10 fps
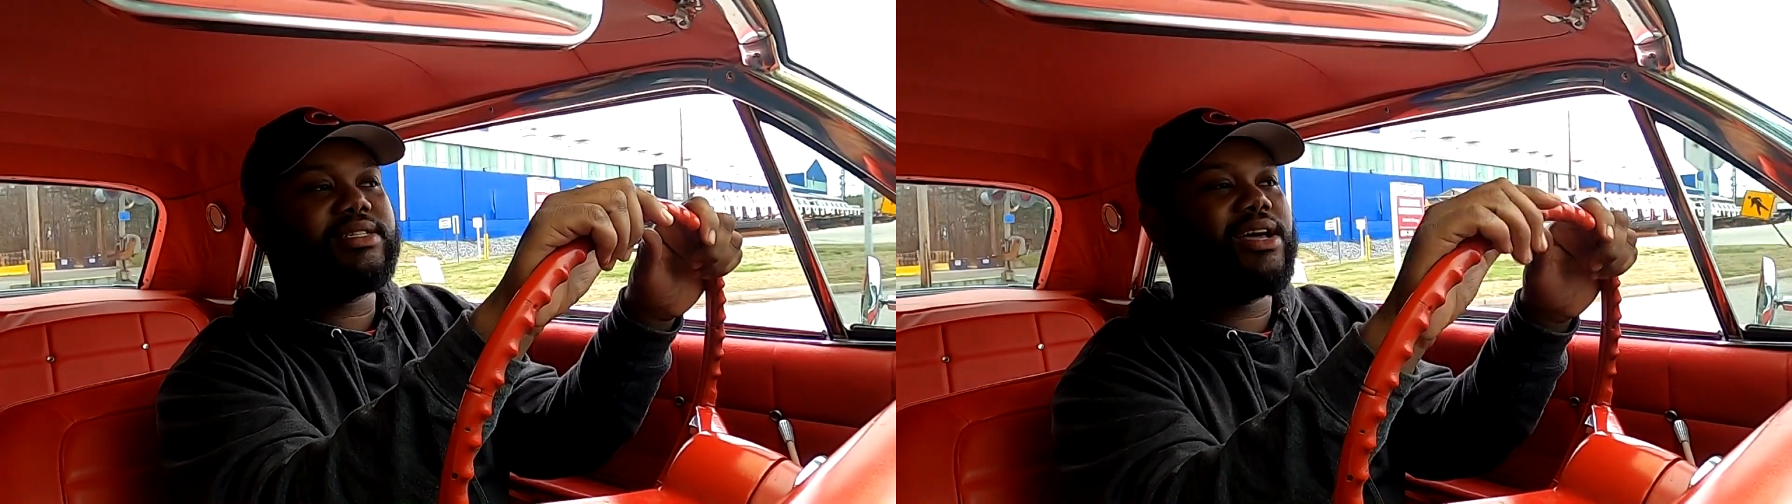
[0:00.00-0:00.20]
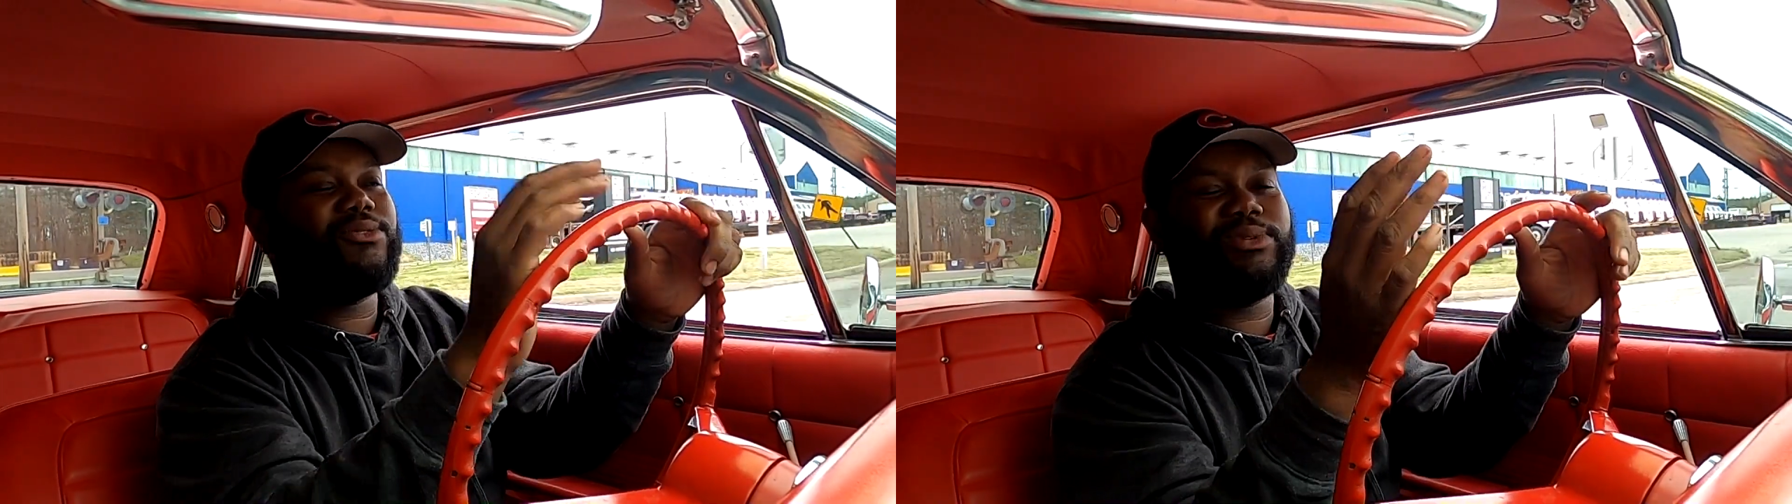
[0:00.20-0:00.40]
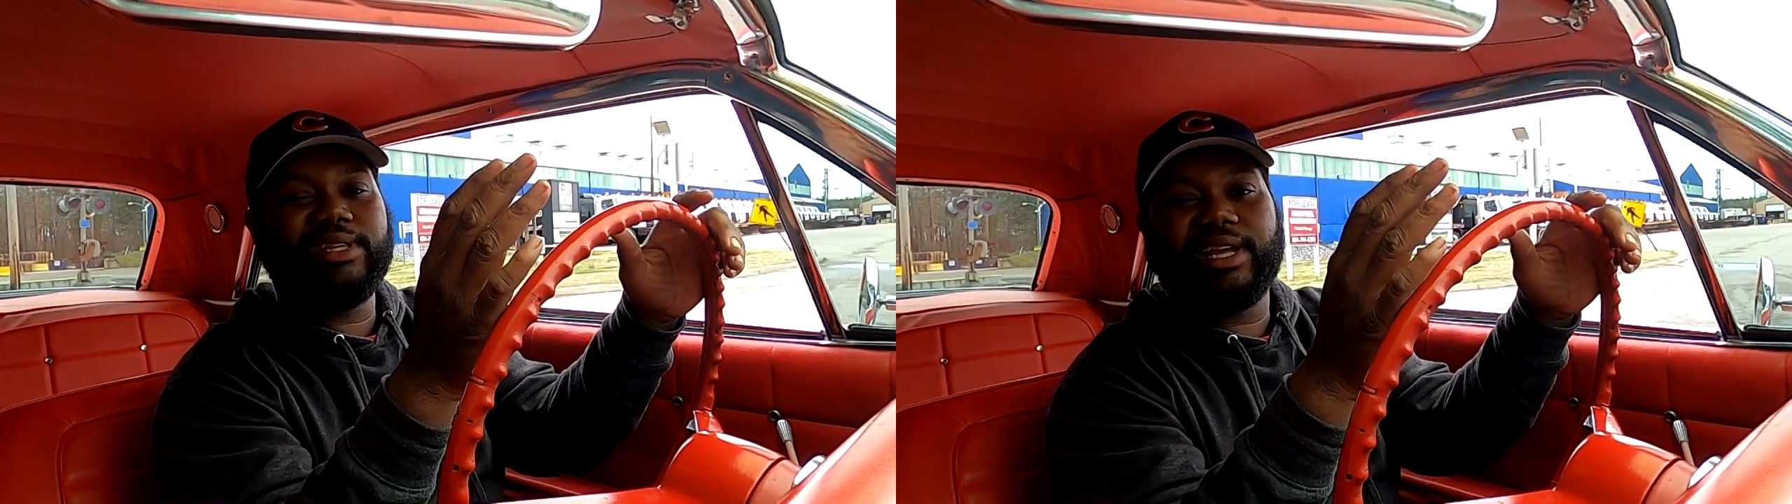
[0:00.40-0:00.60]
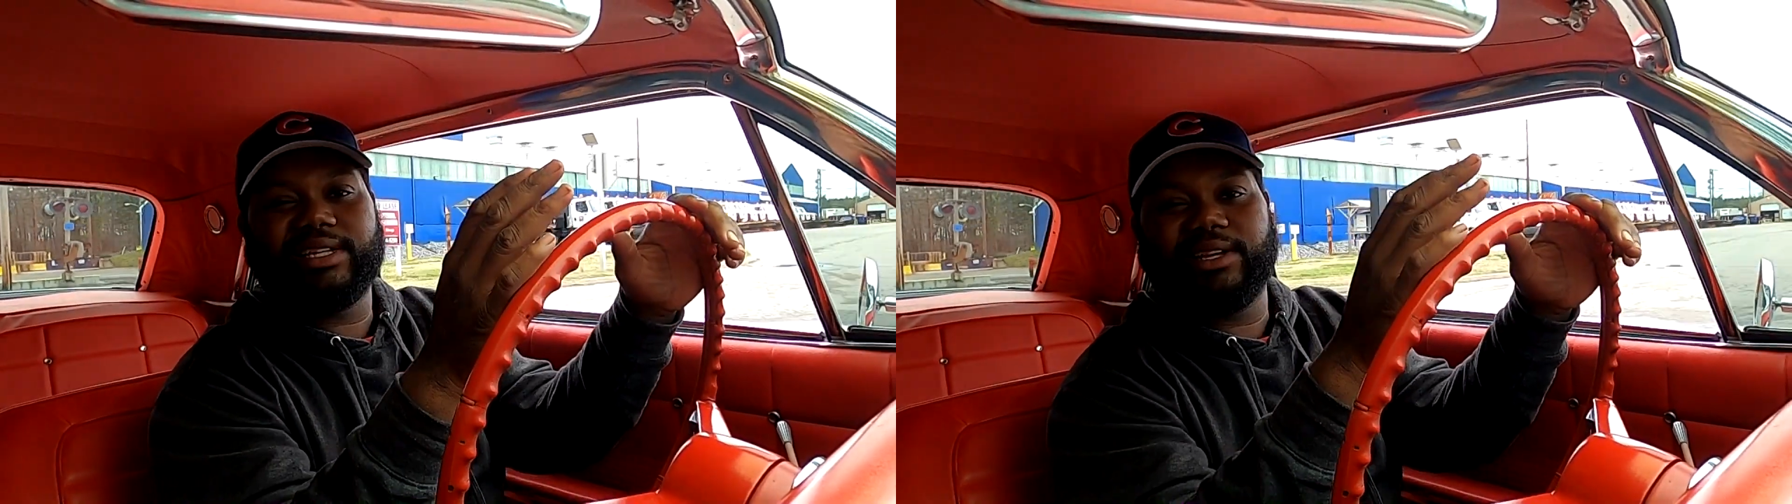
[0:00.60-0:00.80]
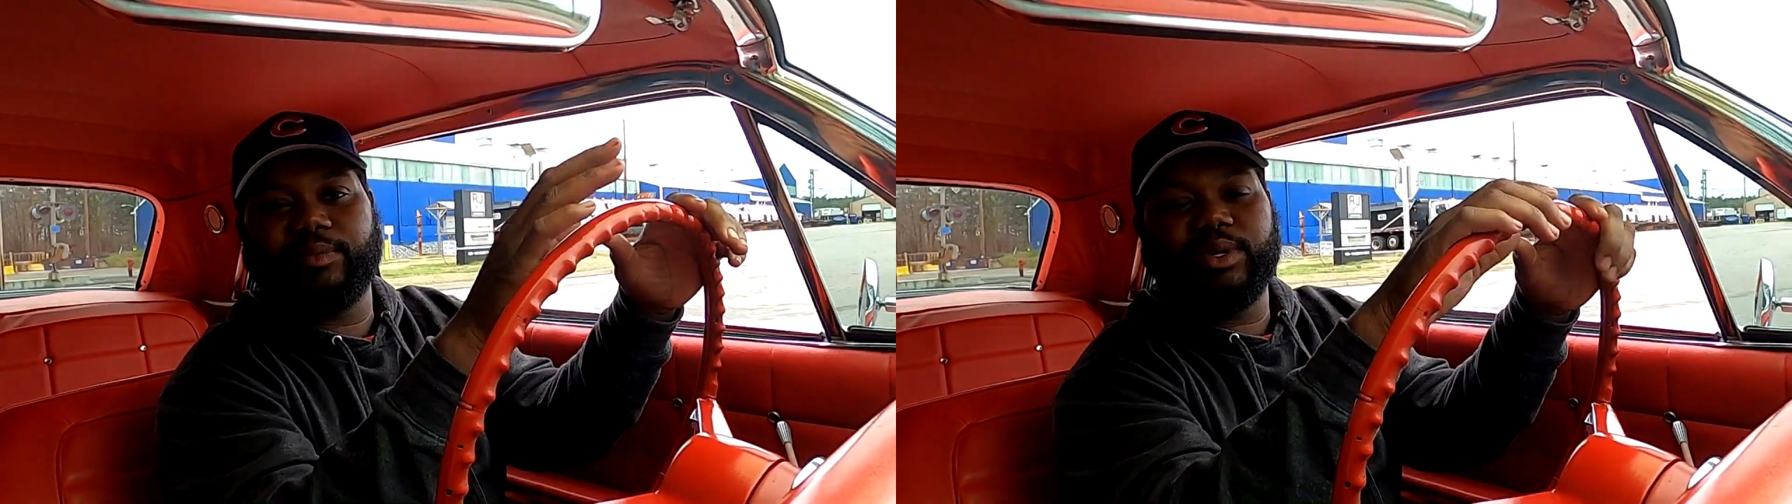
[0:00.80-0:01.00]
I don't really like
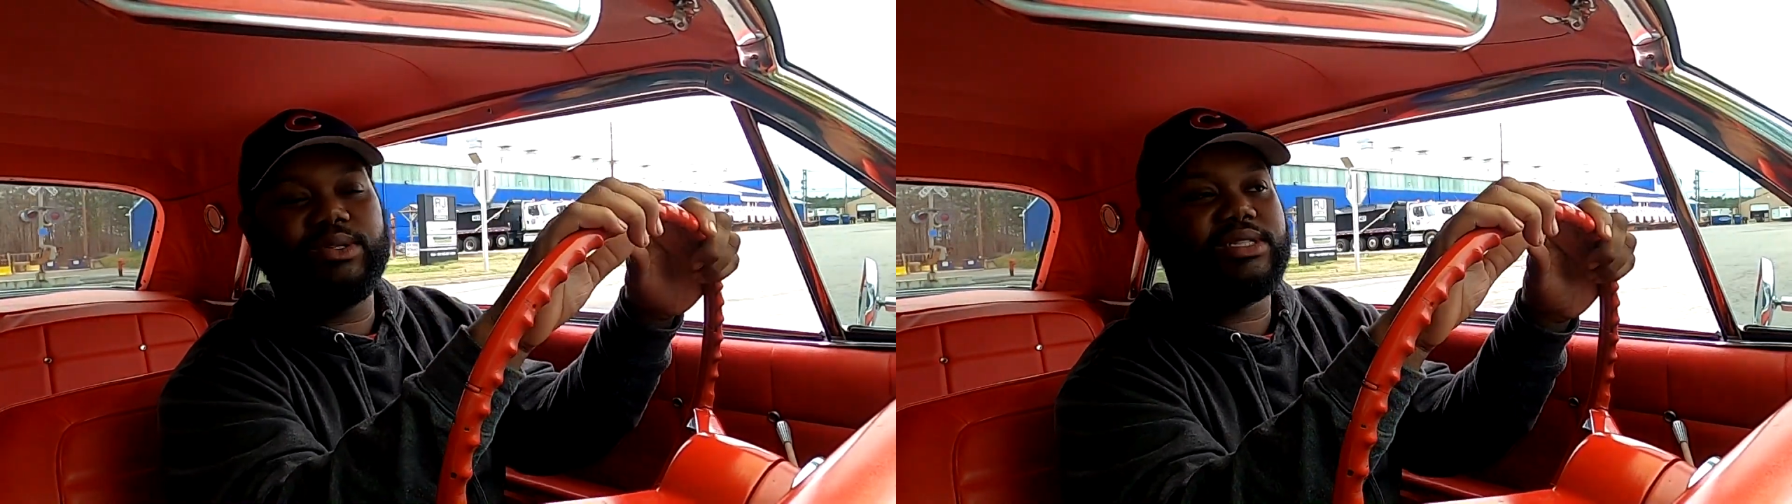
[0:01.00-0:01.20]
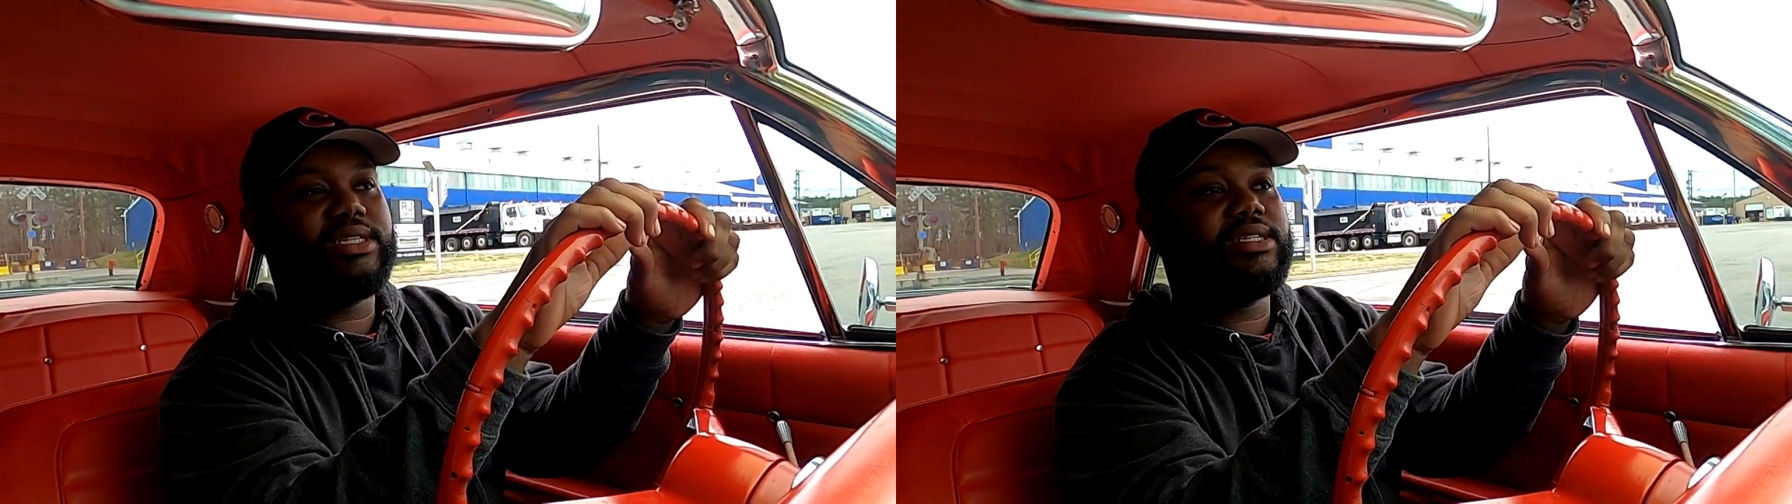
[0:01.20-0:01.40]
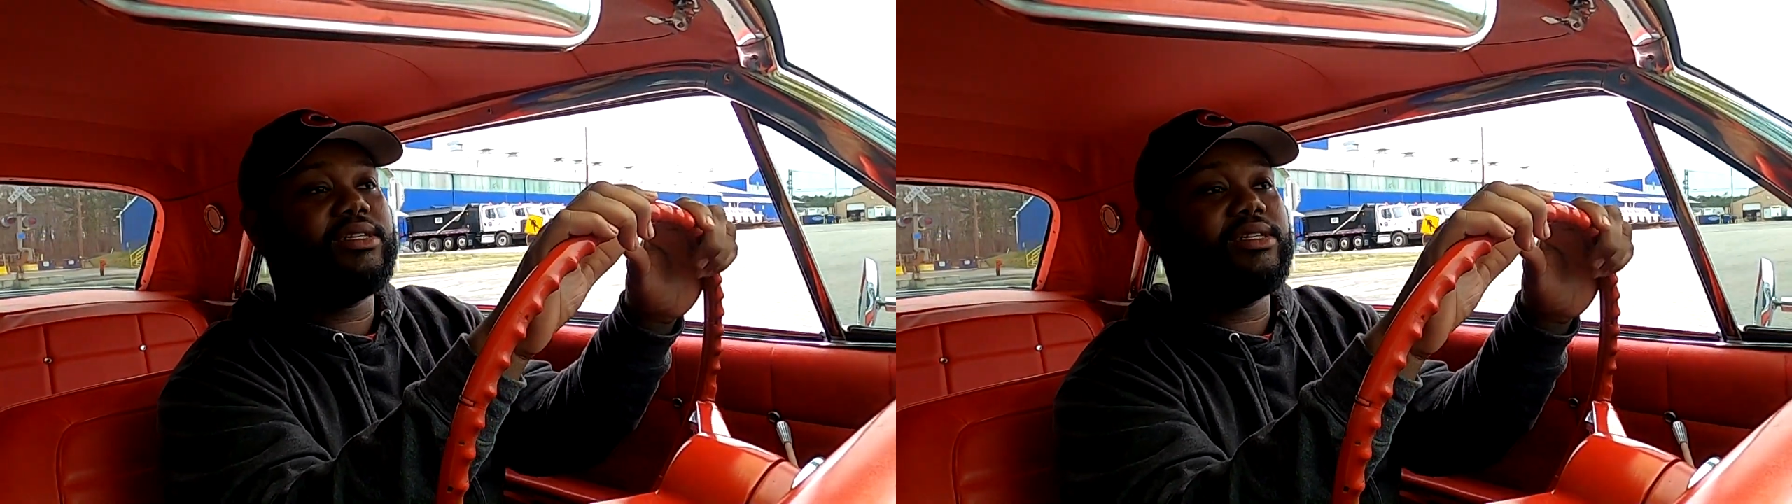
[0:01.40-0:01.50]
to hear music,